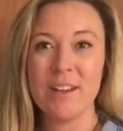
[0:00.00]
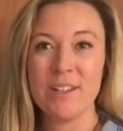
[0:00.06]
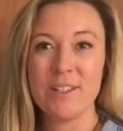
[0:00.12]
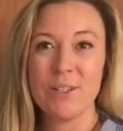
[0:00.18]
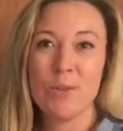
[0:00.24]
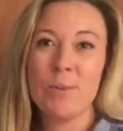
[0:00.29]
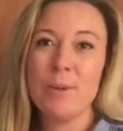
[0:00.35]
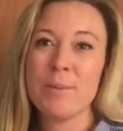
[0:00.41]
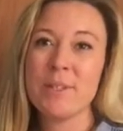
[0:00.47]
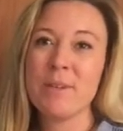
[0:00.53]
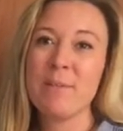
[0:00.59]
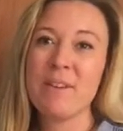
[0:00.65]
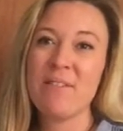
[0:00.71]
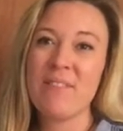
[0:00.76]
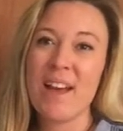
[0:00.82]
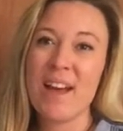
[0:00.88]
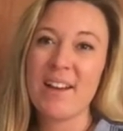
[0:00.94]
Tube worms can
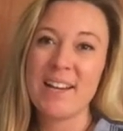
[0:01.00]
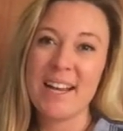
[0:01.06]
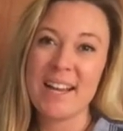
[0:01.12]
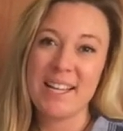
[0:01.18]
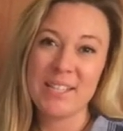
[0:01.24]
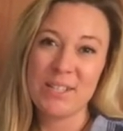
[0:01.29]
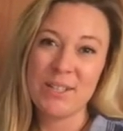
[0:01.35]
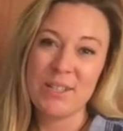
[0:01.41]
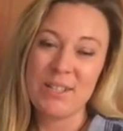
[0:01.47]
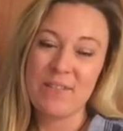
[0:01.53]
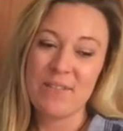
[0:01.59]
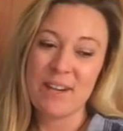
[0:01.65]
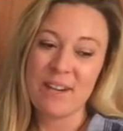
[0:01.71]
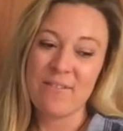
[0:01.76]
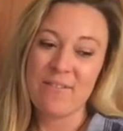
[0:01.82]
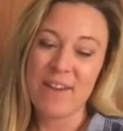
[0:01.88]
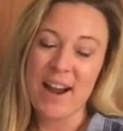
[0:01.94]
be found in two
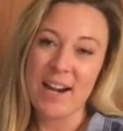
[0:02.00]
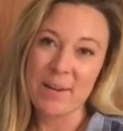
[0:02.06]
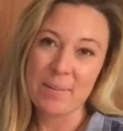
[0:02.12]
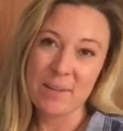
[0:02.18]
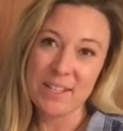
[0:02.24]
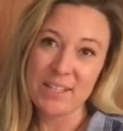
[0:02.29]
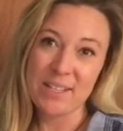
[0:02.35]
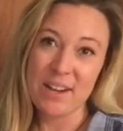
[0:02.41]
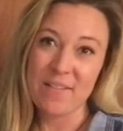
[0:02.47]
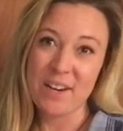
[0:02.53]
different environments of